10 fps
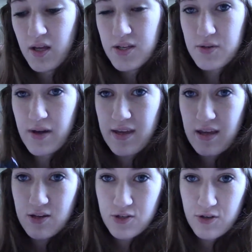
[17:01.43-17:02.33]
So I
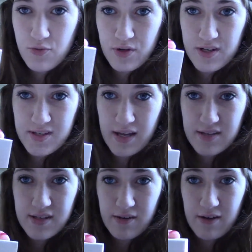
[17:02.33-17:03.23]
can't show you what it
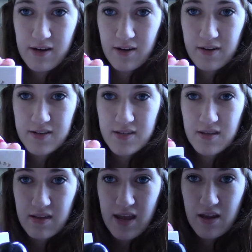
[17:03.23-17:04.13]
says, like, right here because
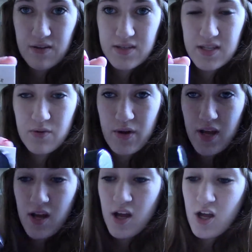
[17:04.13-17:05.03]
the handle's in the way.